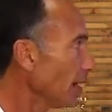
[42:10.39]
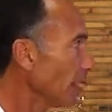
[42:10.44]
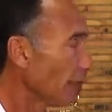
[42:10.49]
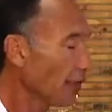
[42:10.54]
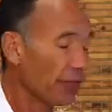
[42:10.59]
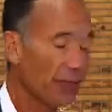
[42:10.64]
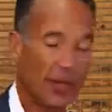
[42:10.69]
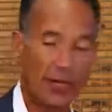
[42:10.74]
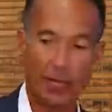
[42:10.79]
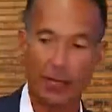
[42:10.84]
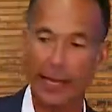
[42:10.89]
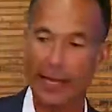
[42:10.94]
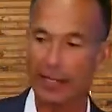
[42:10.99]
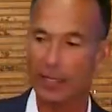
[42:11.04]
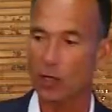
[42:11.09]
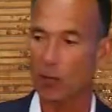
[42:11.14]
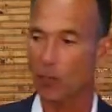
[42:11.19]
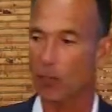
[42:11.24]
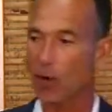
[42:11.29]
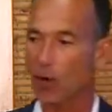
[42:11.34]
Think
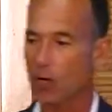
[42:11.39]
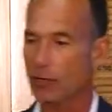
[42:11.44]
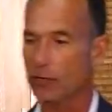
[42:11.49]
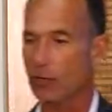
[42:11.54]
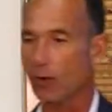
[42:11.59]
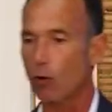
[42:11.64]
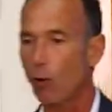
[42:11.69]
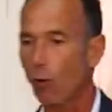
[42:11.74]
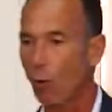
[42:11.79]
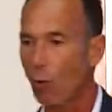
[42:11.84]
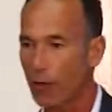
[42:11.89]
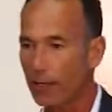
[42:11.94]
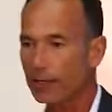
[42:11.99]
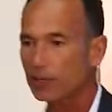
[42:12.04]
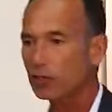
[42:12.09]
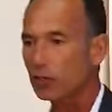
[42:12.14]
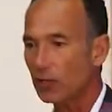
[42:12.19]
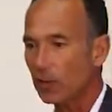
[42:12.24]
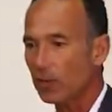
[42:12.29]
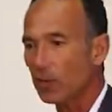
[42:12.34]
like your partner. What
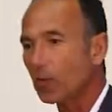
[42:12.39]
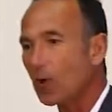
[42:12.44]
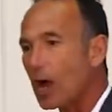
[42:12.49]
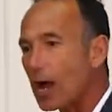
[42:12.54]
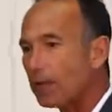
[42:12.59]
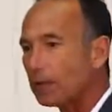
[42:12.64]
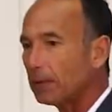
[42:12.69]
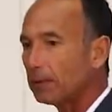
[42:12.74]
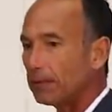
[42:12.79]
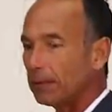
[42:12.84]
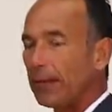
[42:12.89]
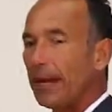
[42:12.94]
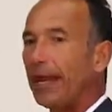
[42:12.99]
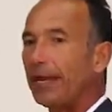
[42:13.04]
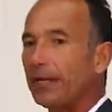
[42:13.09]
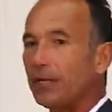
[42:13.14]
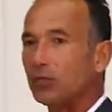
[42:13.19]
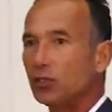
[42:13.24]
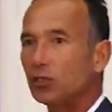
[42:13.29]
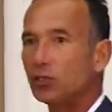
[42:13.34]
is their problem and
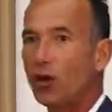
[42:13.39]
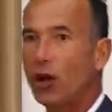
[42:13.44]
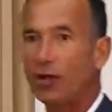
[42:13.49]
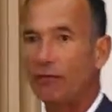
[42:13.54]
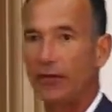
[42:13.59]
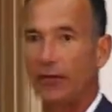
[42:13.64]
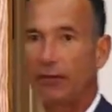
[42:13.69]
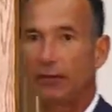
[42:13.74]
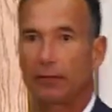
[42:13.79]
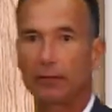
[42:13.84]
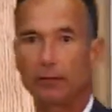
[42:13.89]
how do you solve it?